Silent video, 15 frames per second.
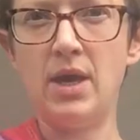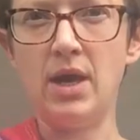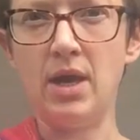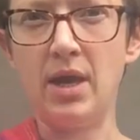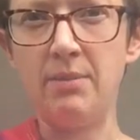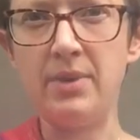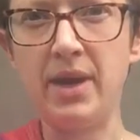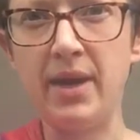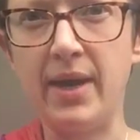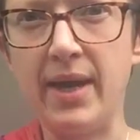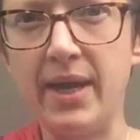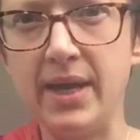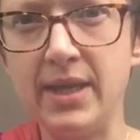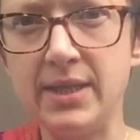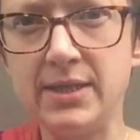and I'm
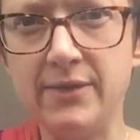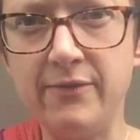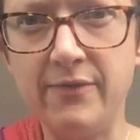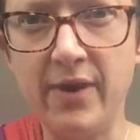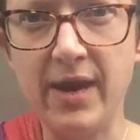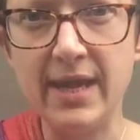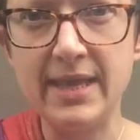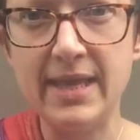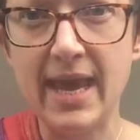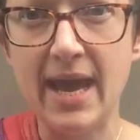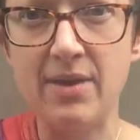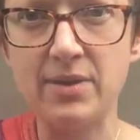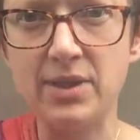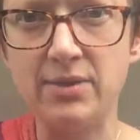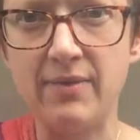going to find the
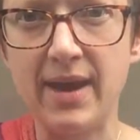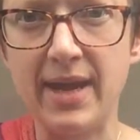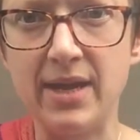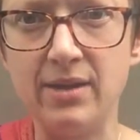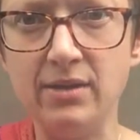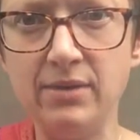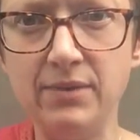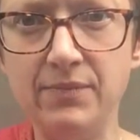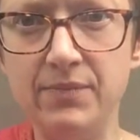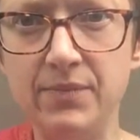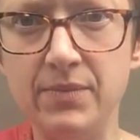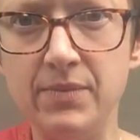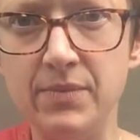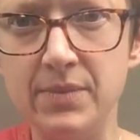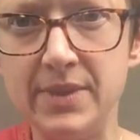outer rail,
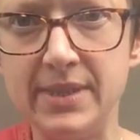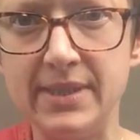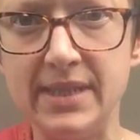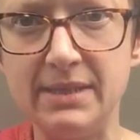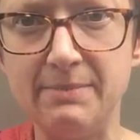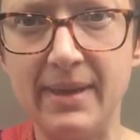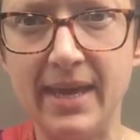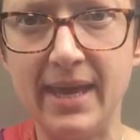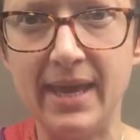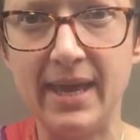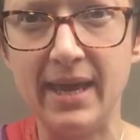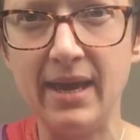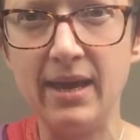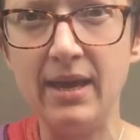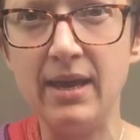which is this bit
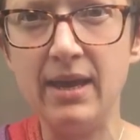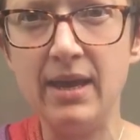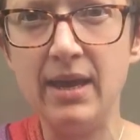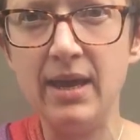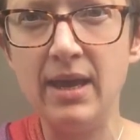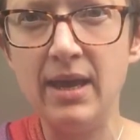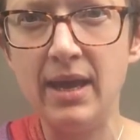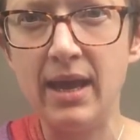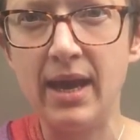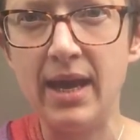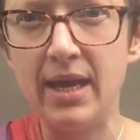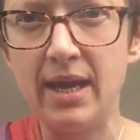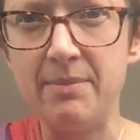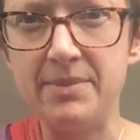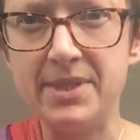here,
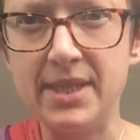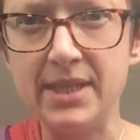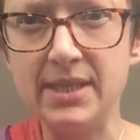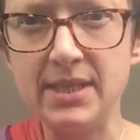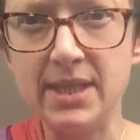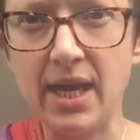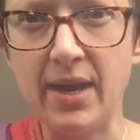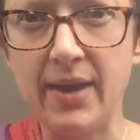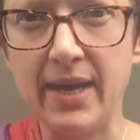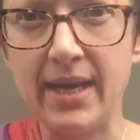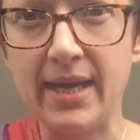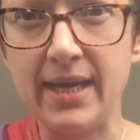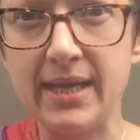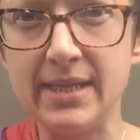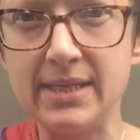and I'm just
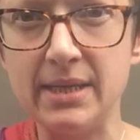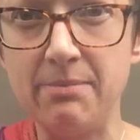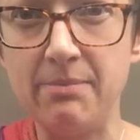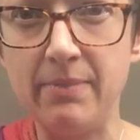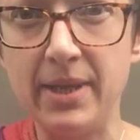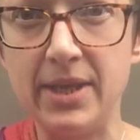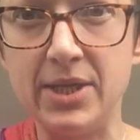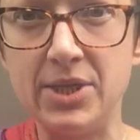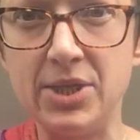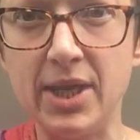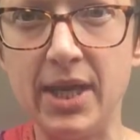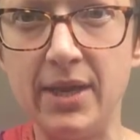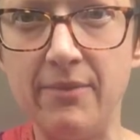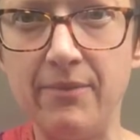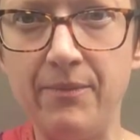going to pinch
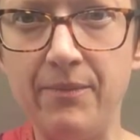it